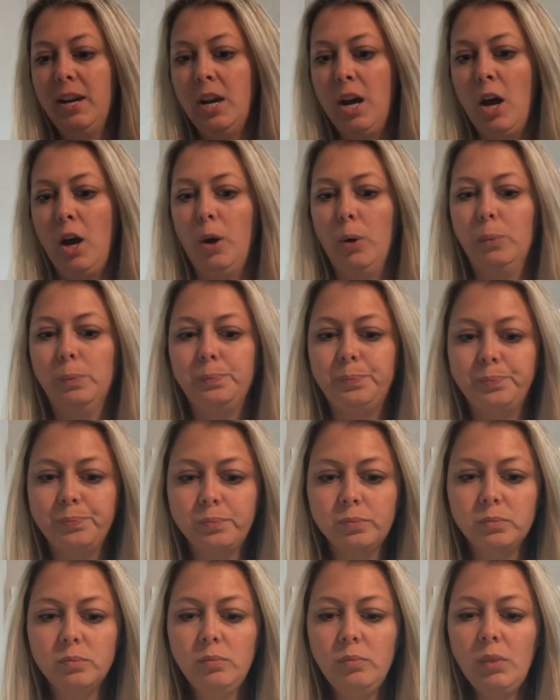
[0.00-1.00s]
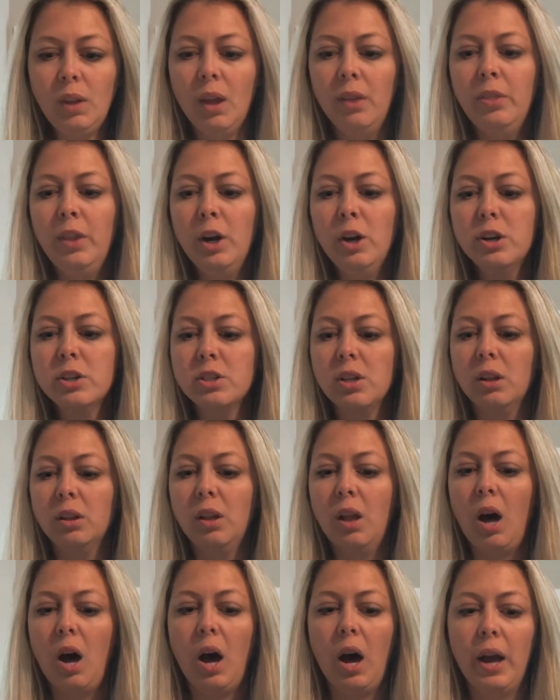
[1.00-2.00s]
they know.
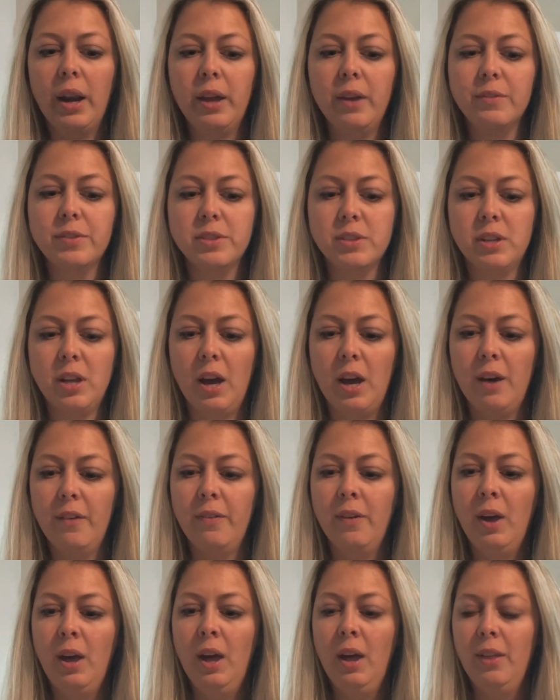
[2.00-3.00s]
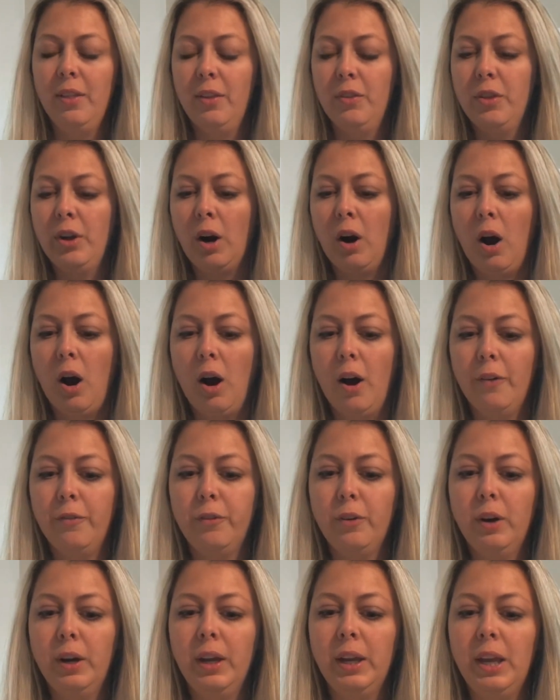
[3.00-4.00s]
There's a lot of stuff that they're
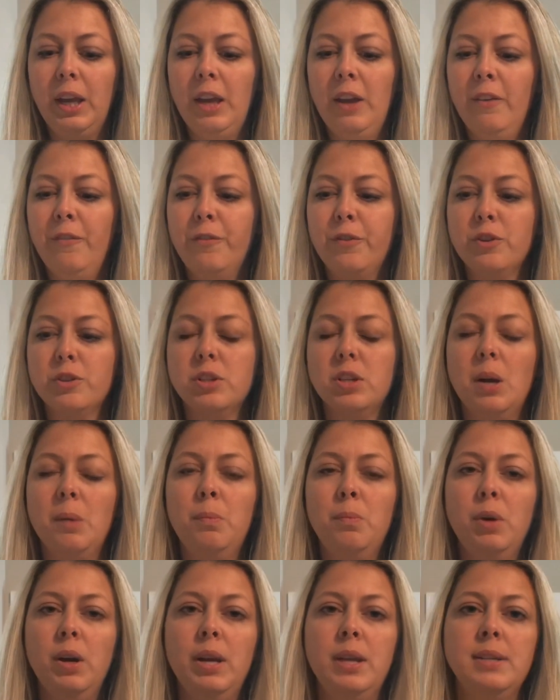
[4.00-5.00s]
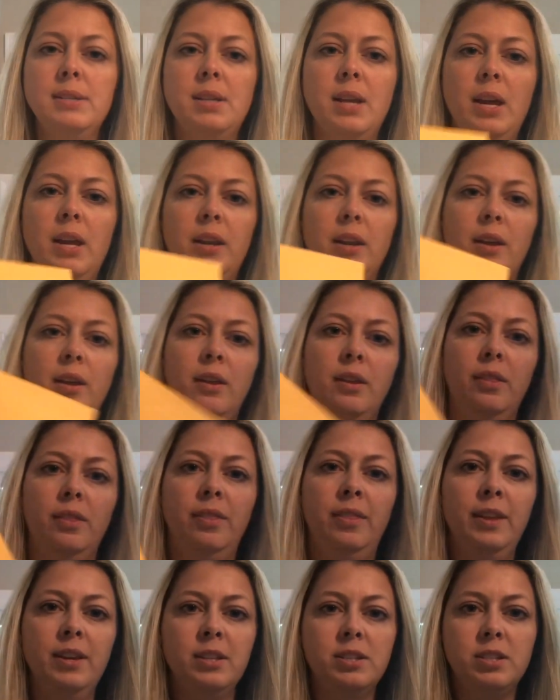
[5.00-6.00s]
offering. If for some
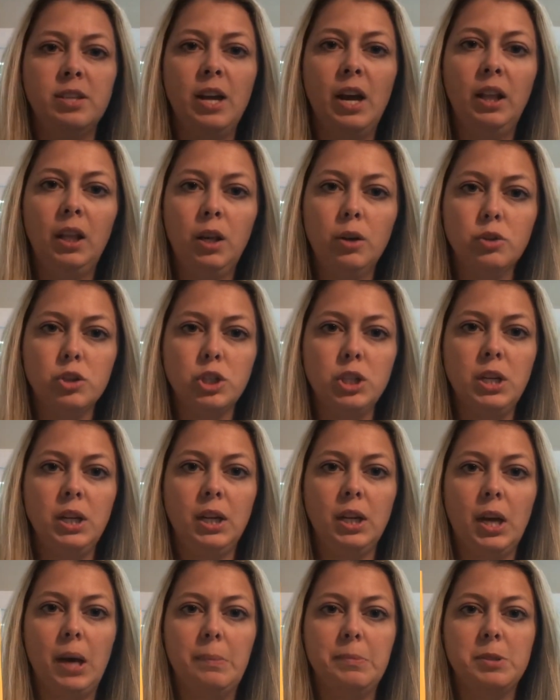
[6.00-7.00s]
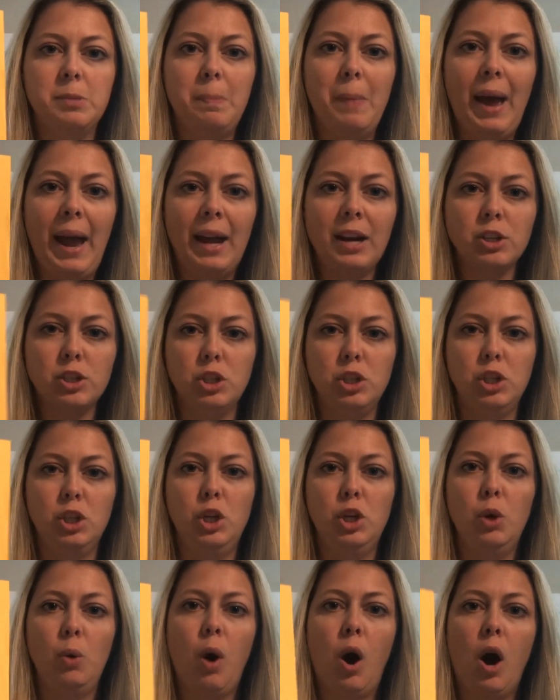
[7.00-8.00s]
reason this yellow sheet comes
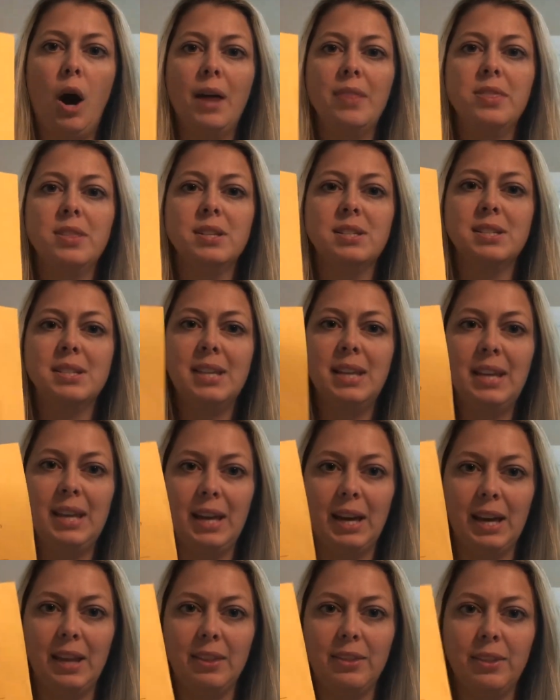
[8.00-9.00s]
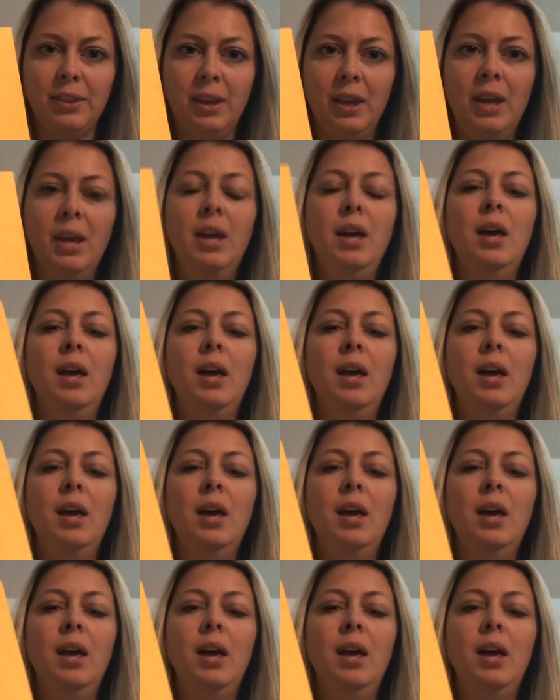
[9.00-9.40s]
back to you on the 10th,